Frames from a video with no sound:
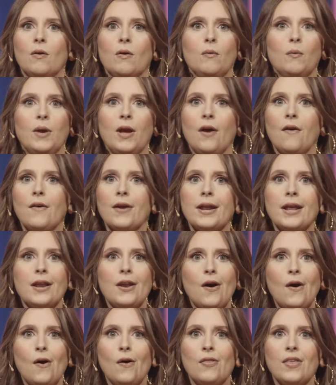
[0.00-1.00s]
we already
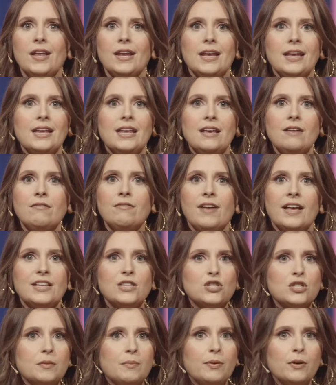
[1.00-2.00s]
know that eating
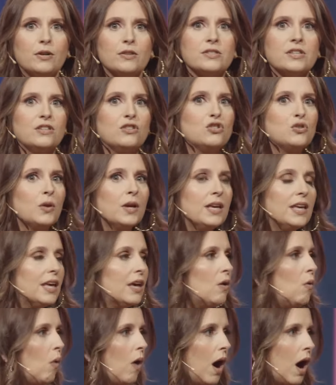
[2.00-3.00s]
vegetables and
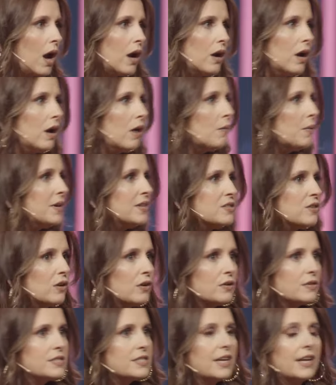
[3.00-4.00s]
drinking water
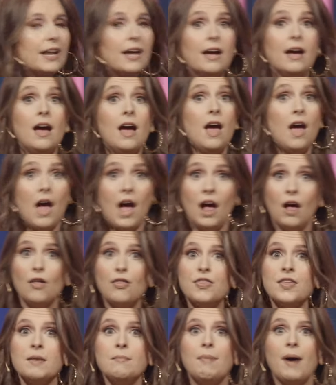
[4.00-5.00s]
results in a
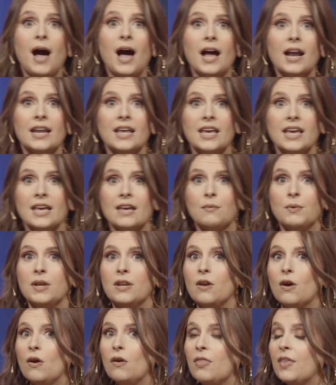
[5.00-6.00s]
healthy body. We
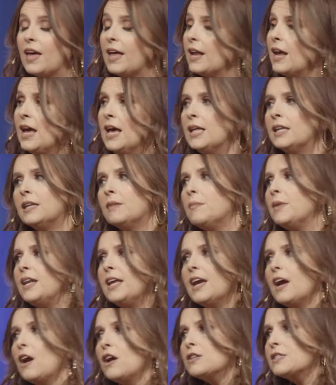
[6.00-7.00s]
know that
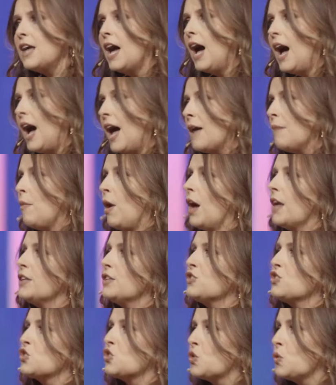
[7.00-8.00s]
limiting our time
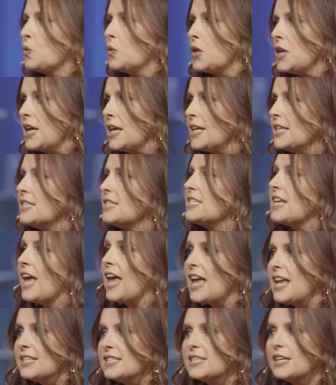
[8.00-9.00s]
on screens
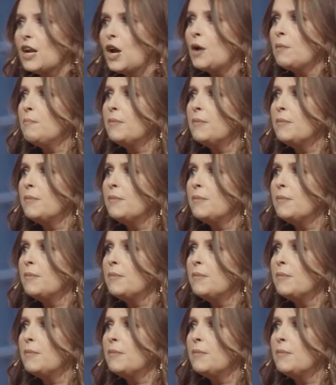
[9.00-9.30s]
aids in our